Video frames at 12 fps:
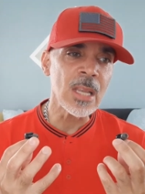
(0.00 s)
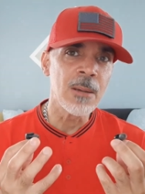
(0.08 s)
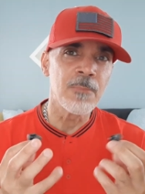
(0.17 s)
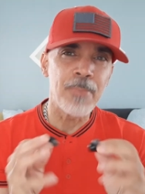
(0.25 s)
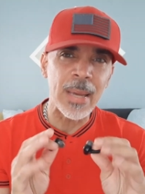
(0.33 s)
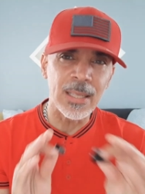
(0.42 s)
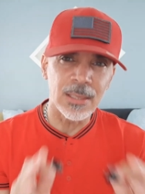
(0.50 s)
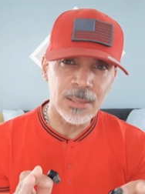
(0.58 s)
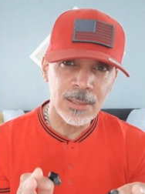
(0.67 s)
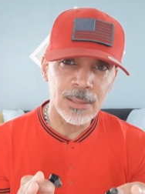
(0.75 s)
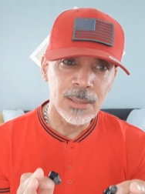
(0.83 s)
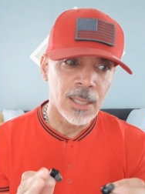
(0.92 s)

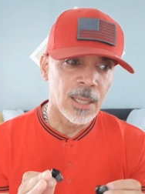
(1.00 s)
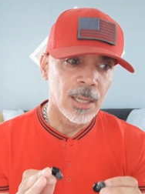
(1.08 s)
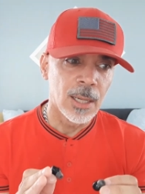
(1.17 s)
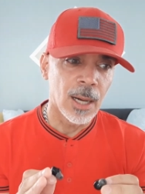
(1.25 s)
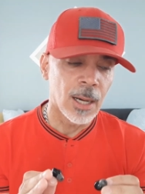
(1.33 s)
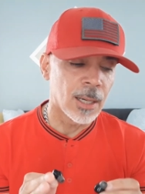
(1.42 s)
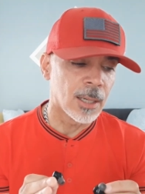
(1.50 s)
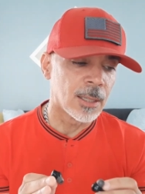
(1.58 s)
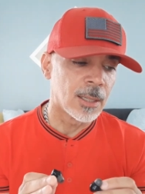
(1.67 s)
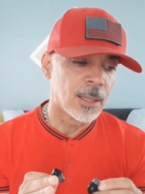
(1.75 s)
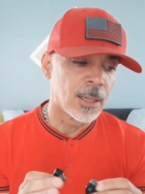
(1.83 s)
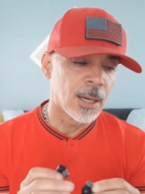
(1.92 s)
bass,
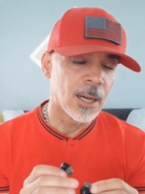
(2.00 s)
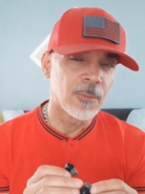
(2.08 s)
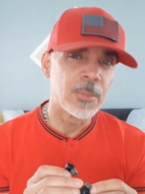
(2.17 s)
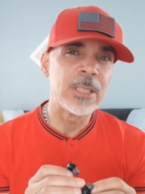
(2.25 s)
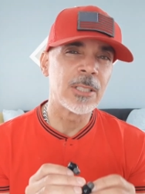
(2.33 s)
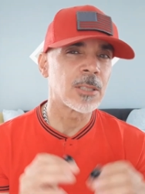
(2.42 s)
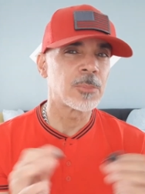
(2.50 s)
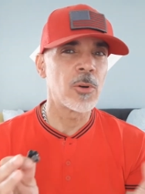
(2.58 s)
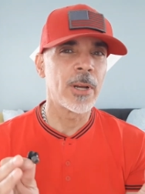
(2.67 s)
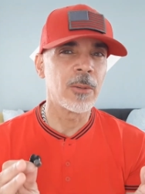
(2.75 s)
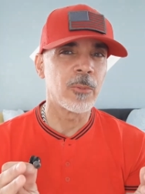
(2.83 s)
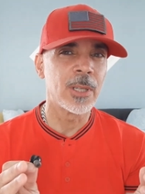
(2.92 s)
I've been
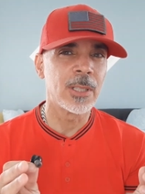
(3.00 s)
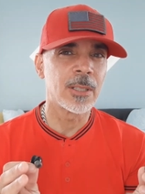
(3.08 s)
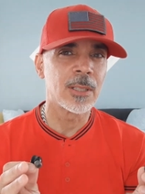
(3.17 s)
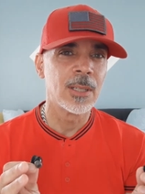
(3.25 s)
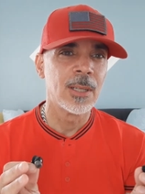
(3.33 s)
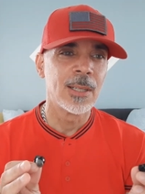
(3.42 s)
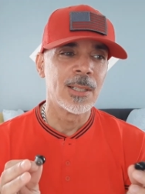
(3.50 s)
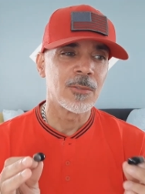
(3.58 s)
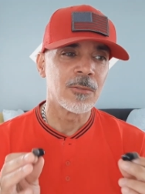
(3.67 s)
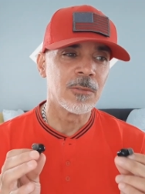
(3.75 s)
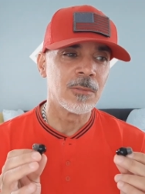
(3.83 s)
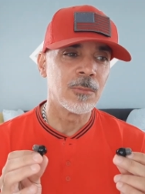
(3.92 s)
disappointed
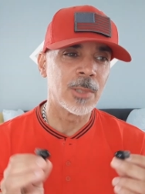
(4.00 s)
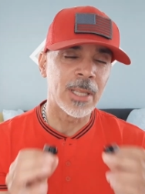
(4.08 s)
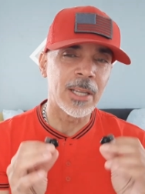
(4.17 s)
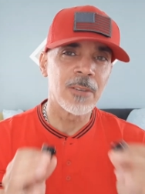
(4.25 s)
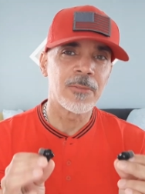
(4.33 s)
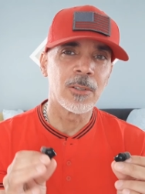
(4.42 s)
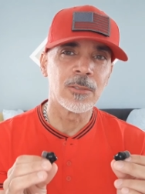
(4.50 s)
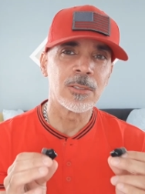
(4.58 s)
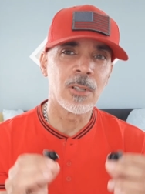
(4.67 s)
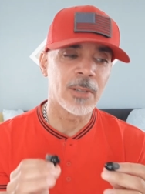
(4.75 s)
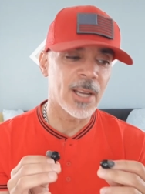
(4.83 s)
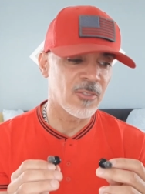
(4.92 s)
when the earphones
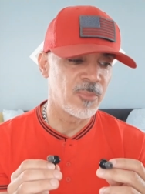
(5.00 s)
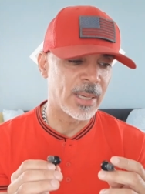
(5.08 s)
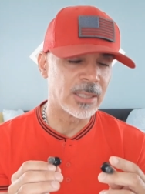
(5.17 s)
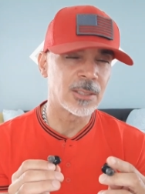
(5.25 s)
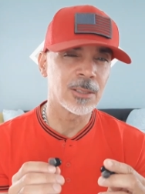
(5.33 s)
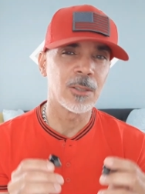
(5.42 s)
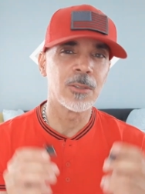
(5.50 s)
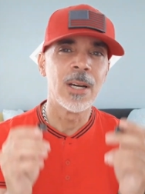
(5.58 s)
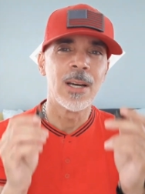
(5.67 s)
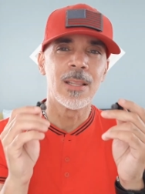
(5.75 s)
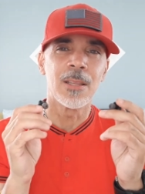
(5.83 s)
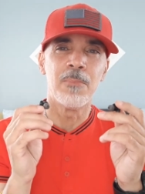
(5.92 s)
don't have bass. So
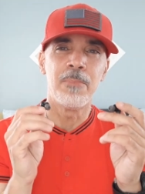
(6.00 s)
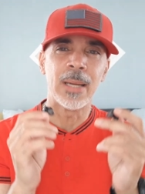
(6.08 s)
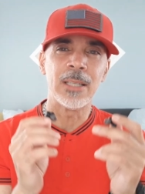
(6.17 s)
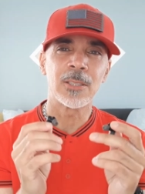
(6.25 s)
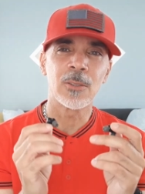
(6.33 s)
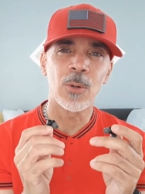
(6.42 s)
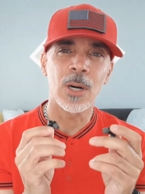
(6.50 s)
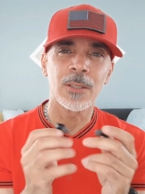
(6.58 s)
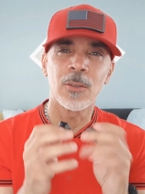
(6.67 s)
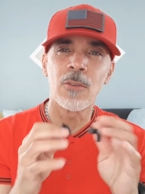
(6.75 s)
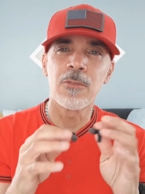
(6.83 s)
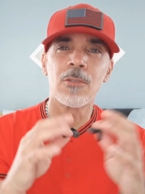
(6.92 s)
the bass quality,
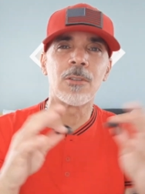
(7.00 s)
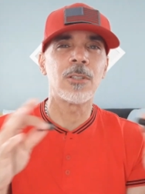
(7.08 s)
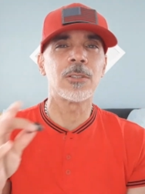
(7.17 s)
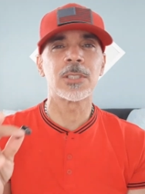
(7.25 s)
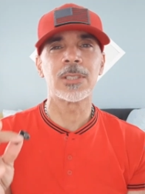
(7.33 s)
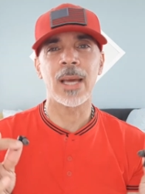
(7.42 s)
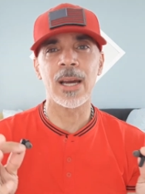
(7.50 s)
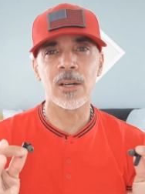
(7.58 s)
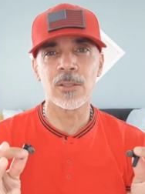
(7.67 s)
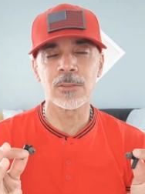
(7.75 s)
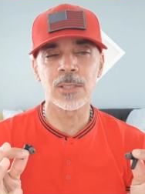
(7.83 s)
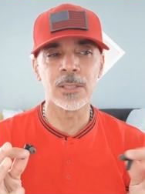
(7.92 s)
the overall
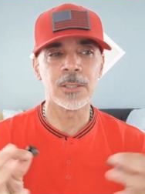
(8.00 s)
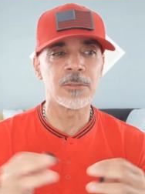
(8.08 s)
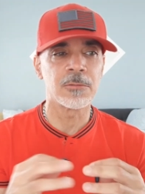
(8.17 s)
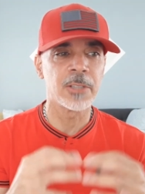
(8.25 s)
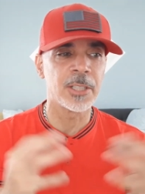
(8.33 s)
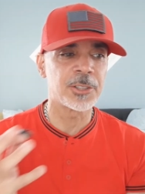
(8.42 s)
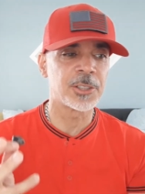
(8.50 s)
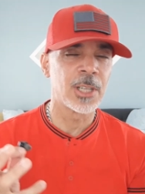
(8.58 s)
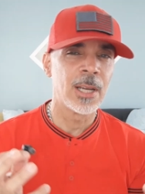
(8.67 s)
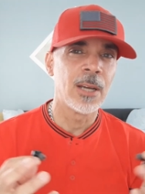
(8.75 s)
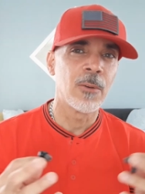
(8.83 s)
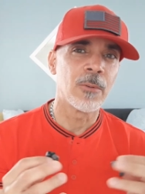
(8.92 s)
sound is rich
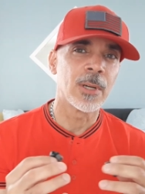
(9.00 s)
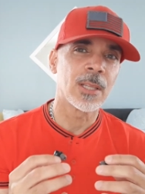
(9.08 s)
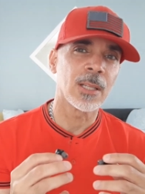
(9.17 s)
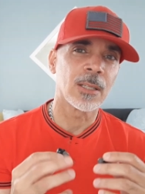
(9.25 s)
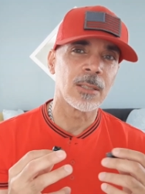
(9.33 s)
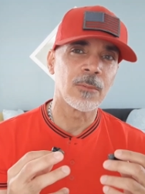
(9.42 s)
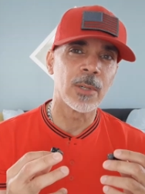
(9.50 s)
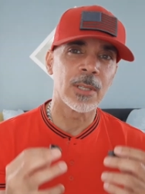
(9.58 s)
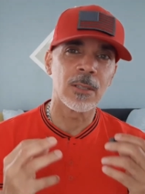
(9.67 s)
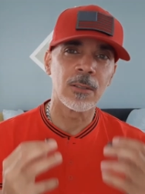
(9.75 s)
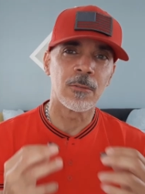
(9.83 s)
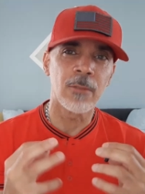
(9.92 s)
with
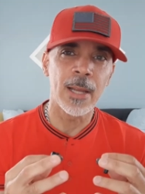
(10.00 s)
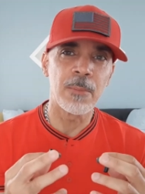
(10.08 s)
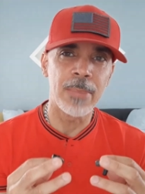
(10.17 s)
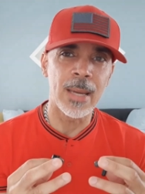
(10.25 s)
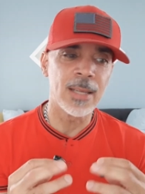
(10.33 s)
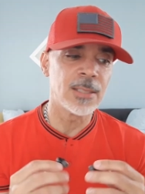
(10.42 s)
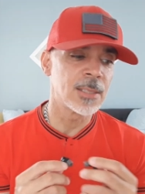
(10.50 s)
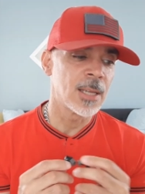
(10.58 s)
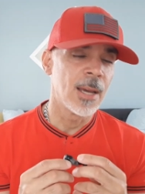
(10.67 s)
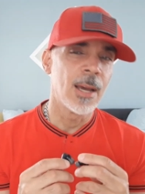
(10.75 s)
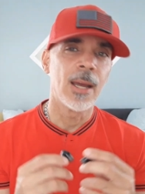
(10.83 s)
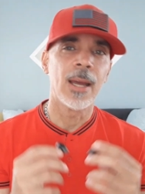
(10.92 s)
great bass,
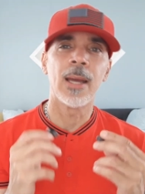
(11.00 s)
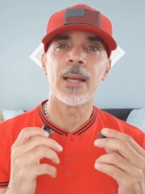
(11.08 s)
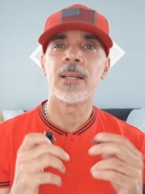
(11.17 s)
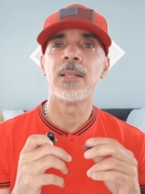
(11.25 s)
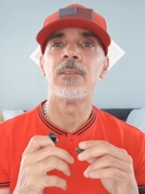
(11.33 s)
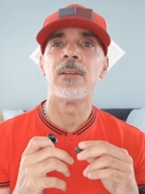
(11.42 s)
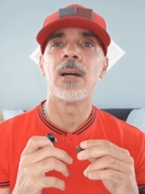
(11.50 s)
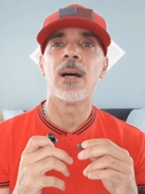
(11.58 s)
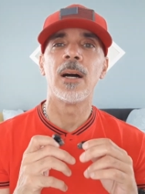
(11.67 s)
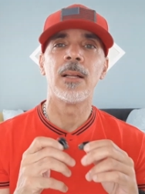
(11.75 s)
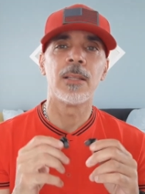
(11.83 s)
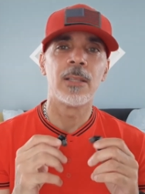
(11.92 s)
and
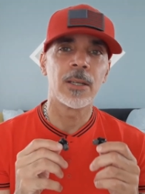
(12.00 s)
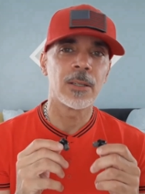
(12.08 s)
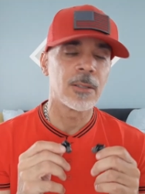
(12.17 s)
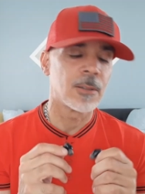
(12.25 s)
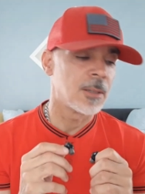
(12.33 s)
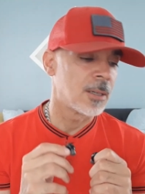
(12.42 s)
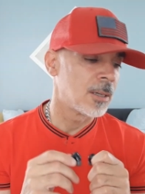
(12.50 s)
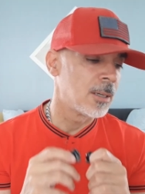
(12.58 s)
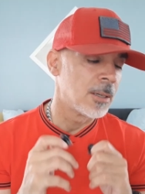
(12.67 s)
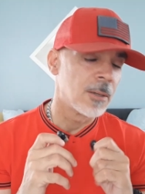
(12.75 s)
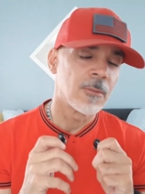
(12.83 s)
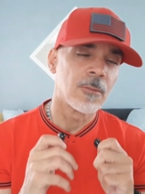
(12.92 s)
they're
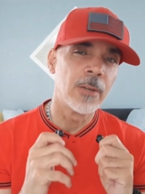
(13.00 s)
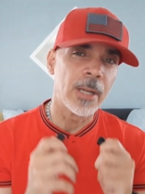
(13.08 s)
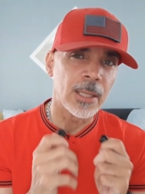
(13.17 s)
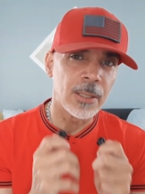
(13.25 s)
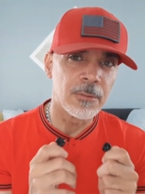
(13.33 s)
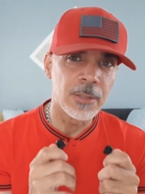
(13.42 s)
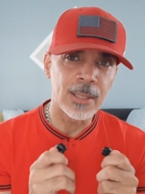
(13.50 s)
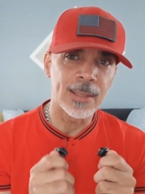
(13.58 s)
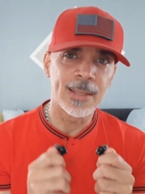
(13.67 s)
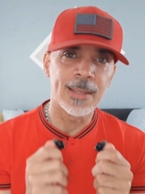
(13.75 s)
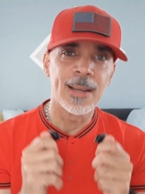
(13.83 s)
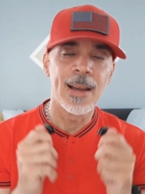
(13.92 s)
really,
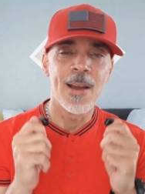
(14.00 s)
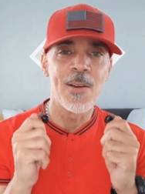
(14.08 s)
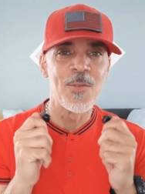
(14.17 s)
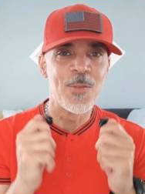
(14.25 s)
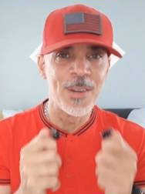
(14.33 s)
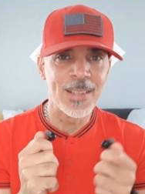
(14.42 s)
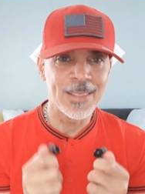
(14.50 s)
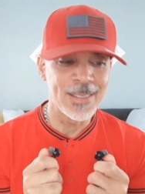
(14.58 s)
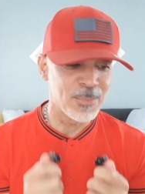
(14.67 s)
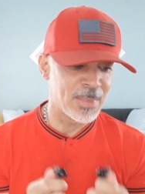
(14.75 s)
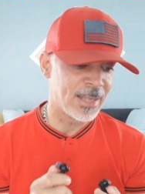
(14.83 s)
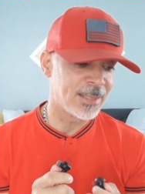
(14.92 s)
really, really
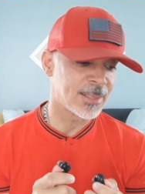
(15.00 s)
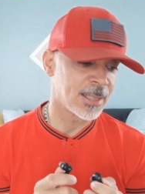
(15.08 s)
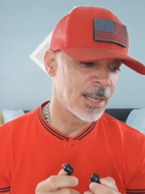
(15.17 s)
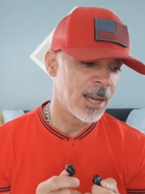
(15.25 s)
amazing.